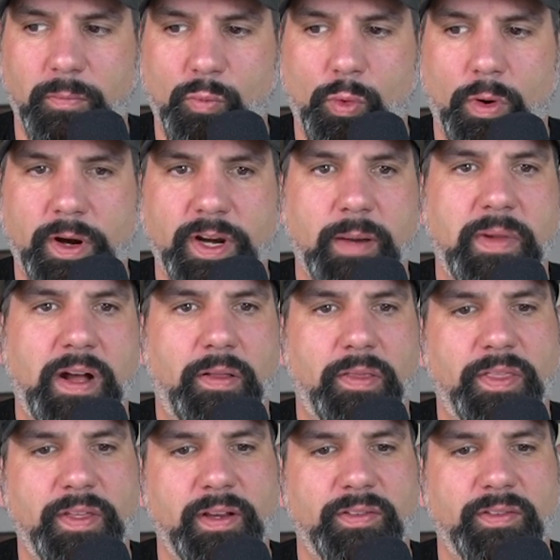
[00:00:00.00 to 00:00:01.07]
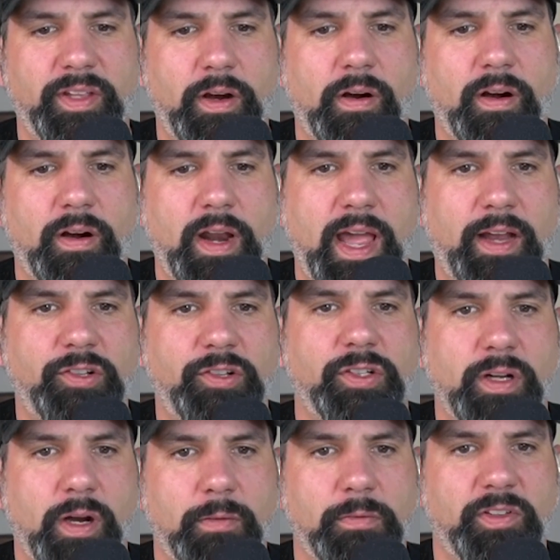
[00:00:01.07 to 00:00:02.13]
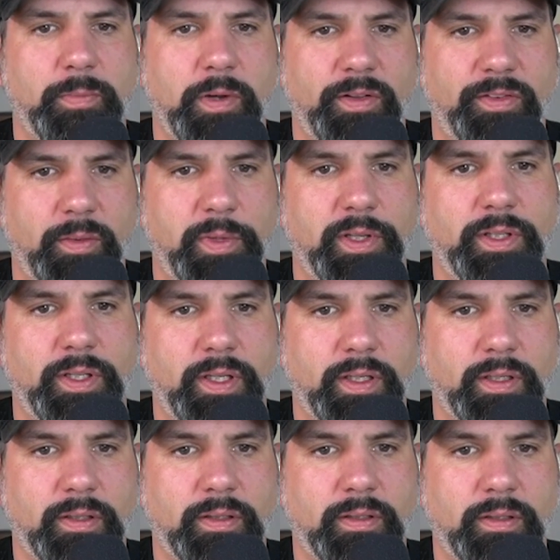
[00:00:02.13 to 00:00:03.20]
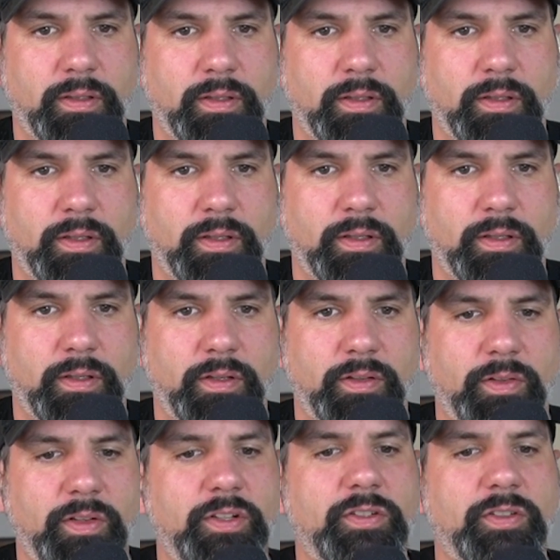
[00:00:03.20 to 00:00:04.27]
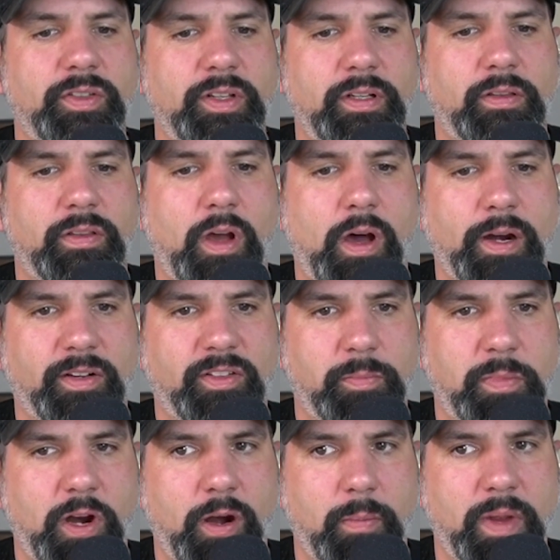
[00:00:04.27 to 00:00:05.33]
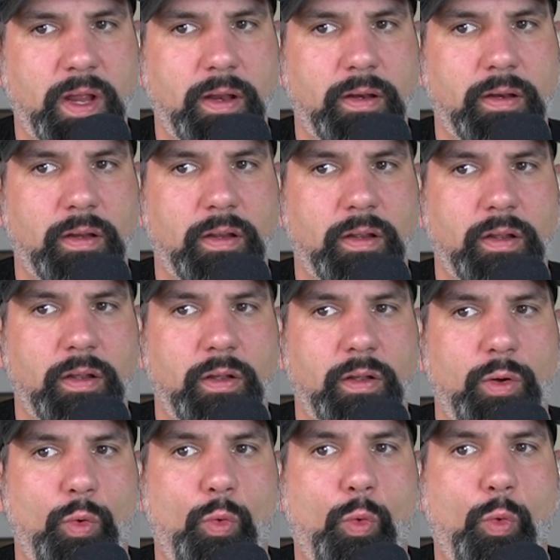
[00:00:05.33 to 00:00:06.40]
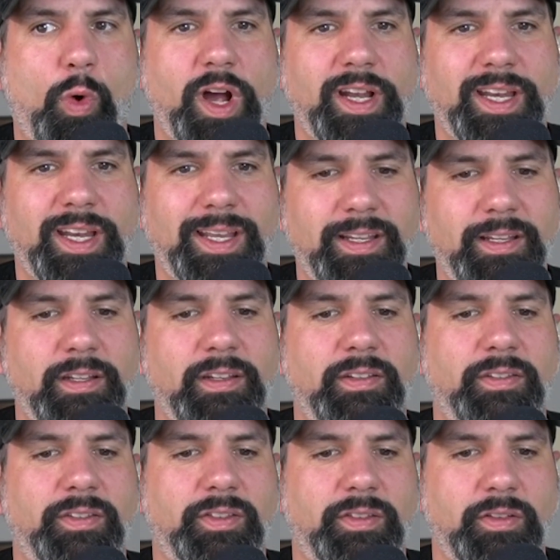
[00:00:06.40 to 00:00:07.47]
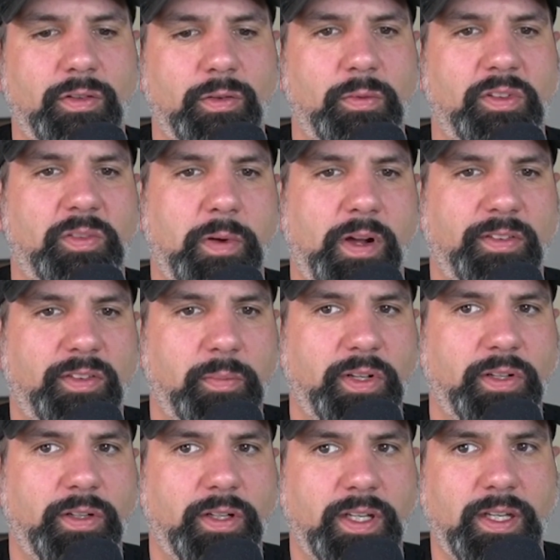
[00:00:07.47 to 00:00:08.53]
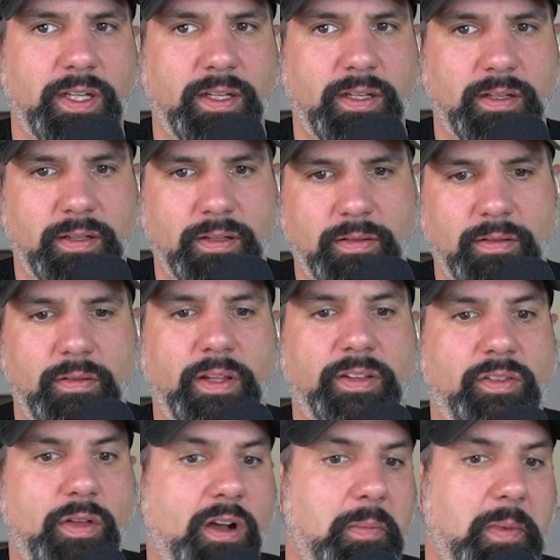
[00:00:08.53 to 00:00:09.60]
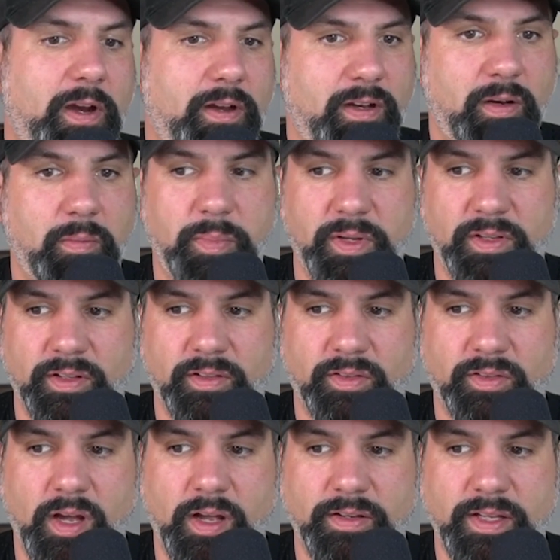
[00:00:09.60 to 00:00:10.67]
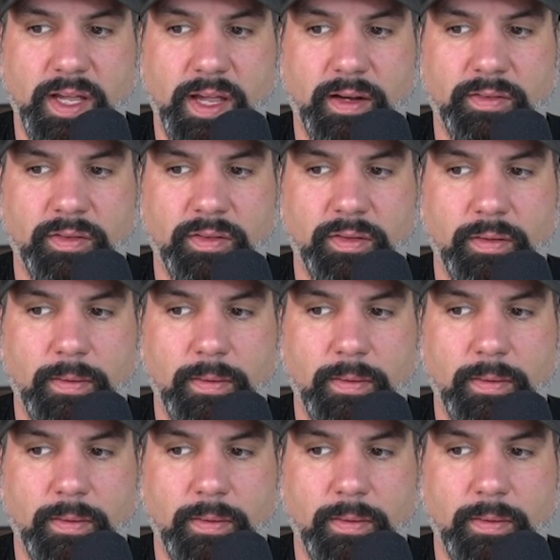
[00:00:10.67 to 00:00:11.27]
worrying about things that aren't actually our responsibility. So, an interesting thought experiment. What is your responsibility? Let's talk about it in a business context.